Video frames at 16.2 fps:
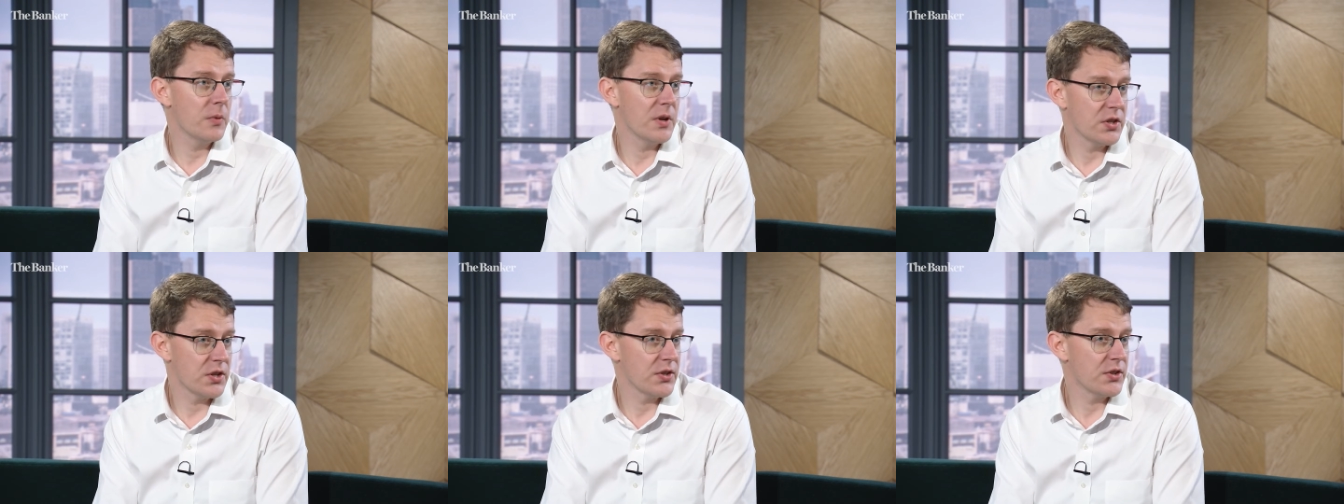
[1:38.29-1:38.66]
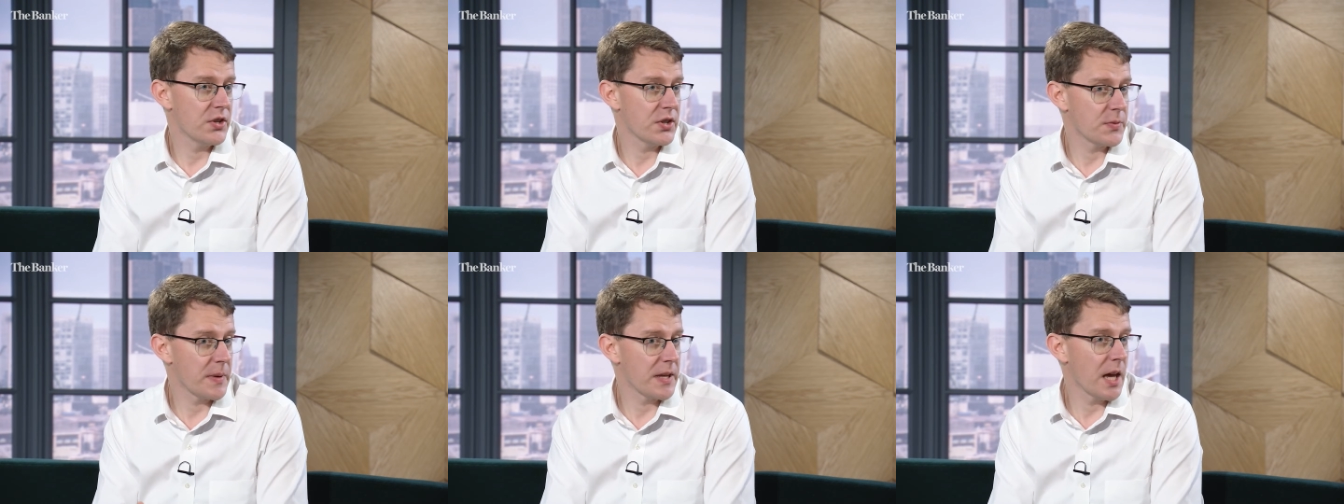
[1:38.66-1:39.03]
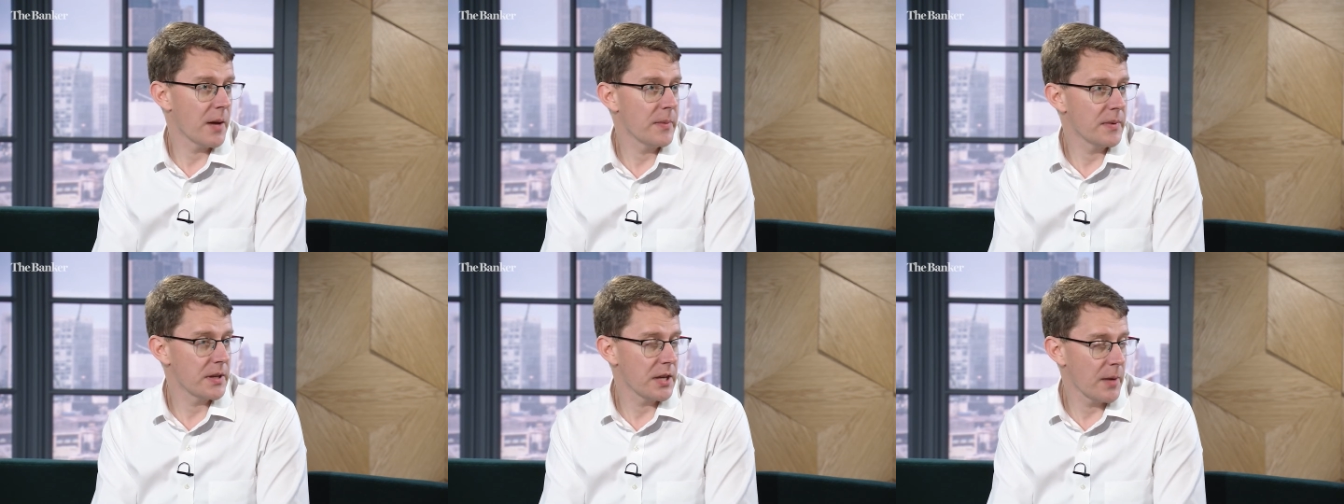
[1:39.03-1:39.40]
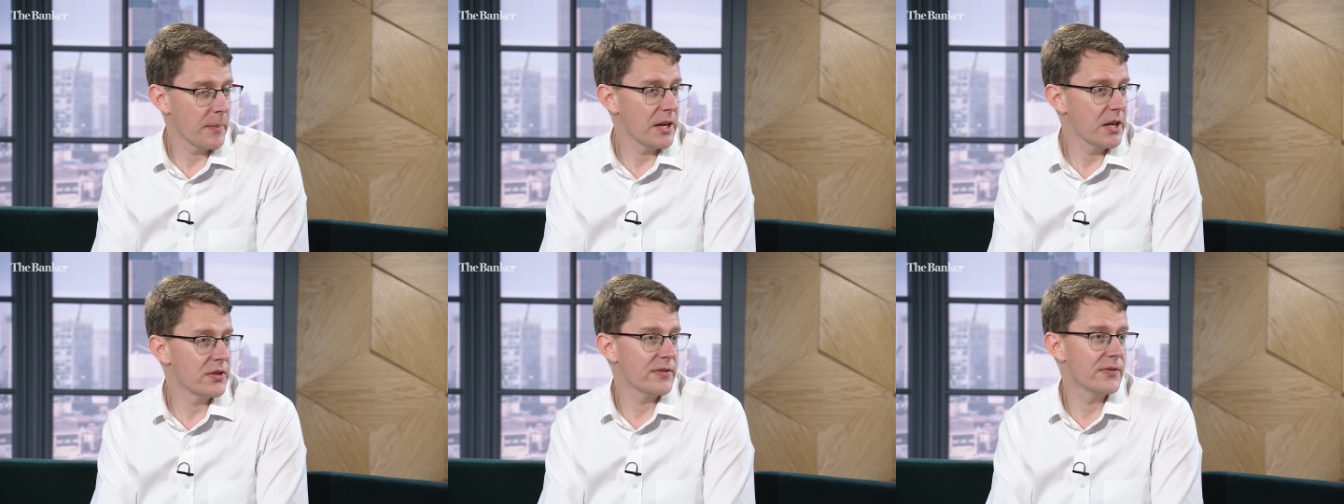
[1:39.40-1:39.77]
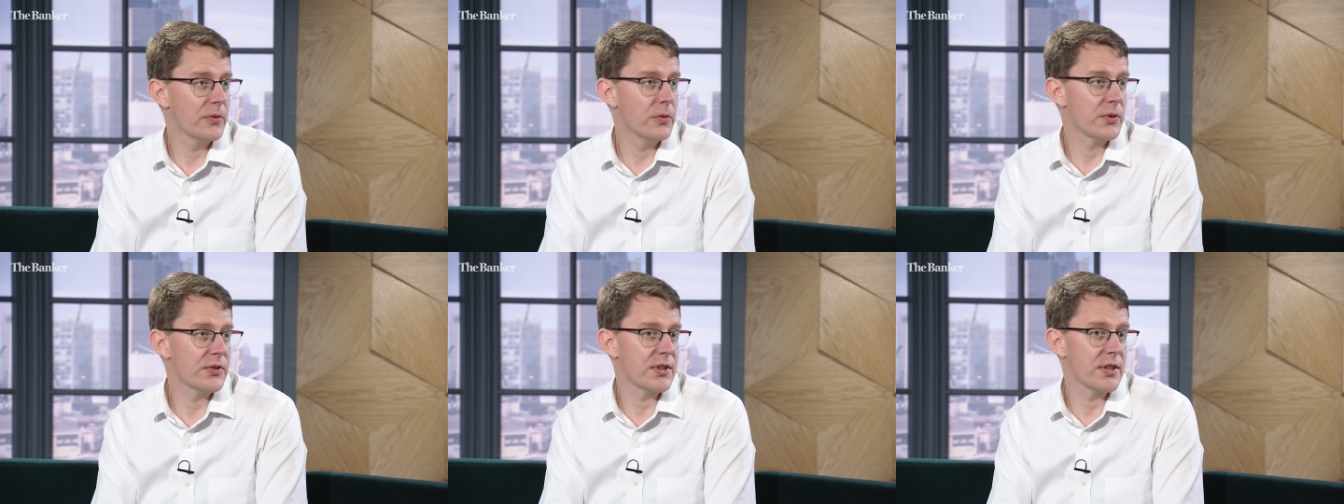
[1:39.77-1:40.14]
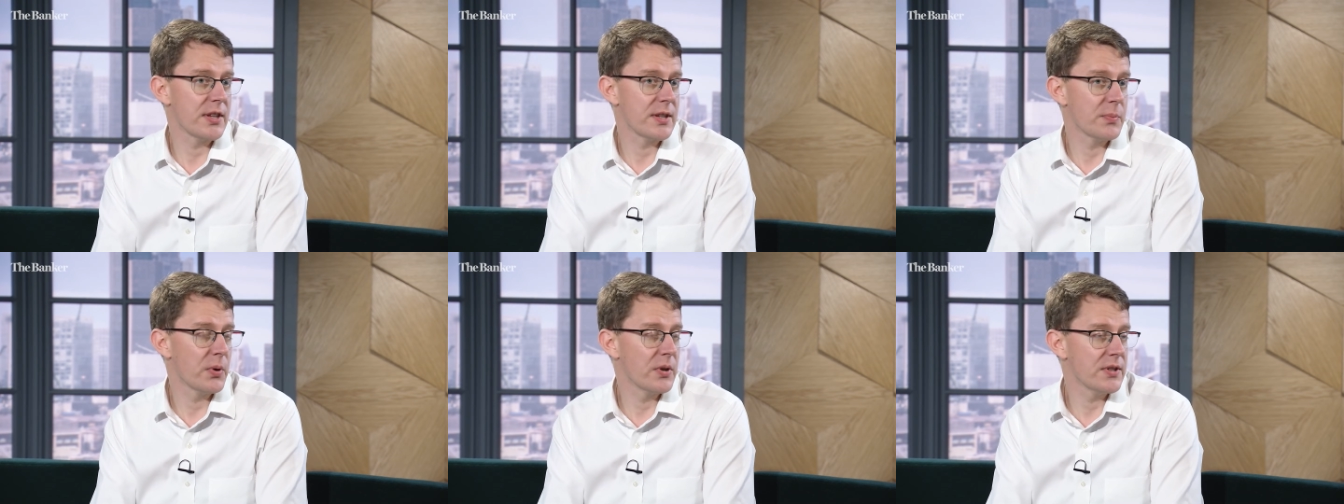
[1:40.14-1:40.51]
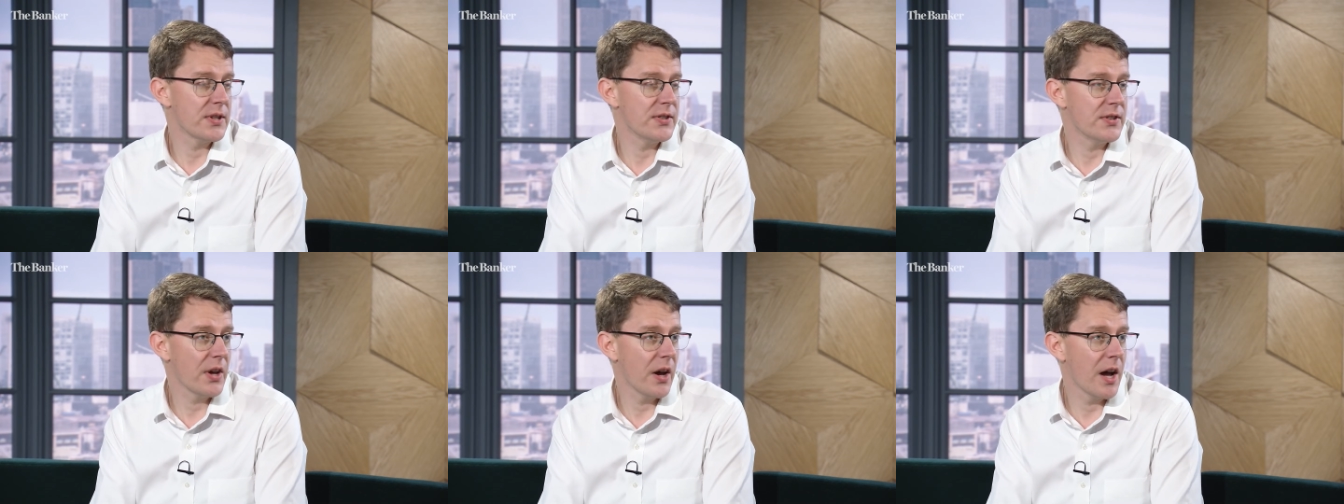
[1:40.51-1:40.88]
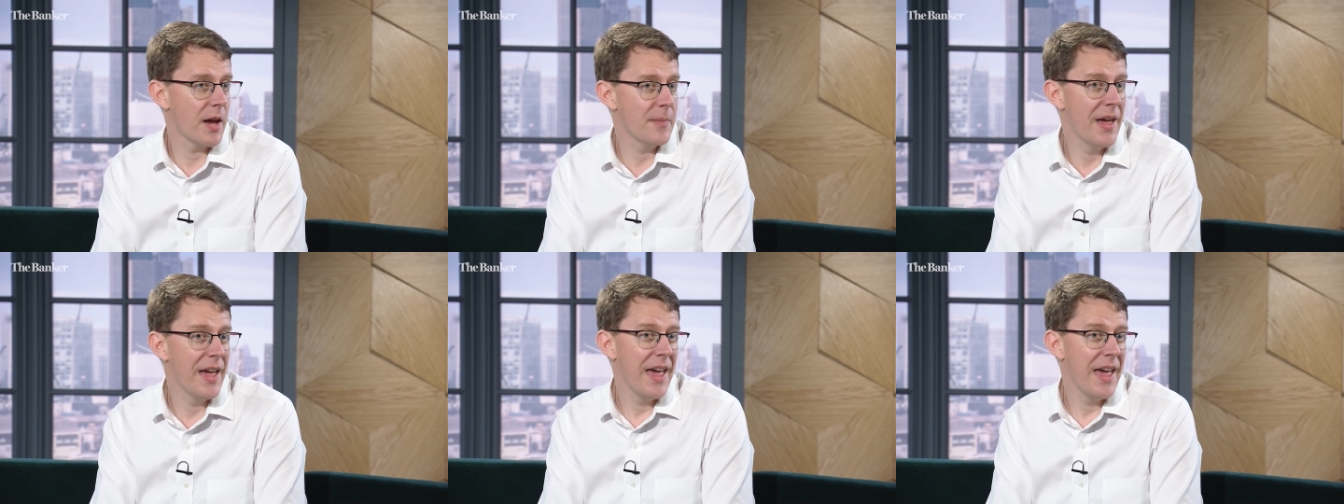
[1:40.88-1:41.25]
which is just becoming coming into force at this point in time.